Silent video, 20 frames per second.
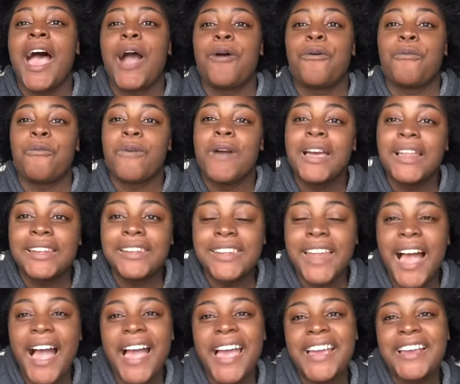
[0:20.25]

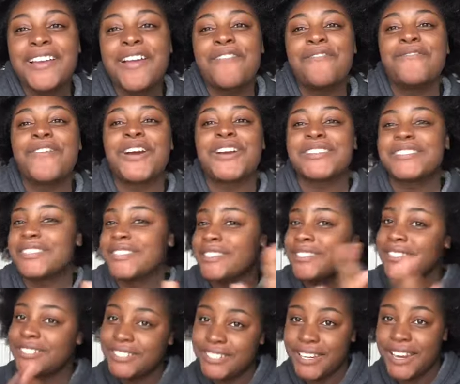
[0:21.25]
Wetline
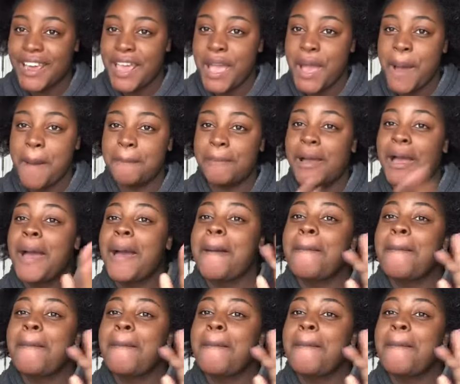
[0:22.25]
versus Jam